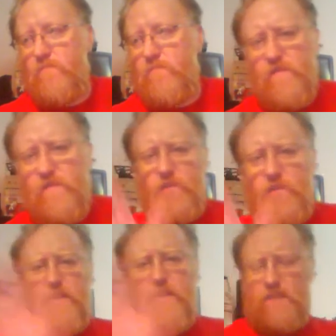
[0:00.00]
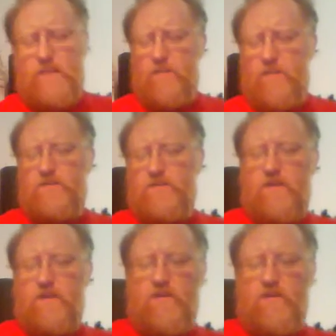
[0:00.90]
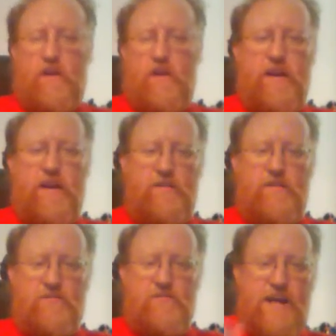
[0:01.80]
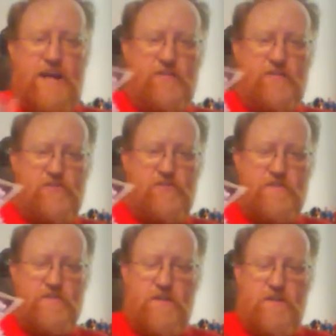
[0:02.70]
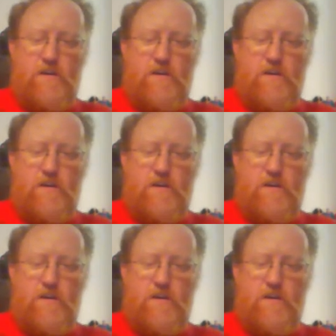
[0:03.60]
So I've showed the Kiss comics, so I've got a little stack that I'll show this.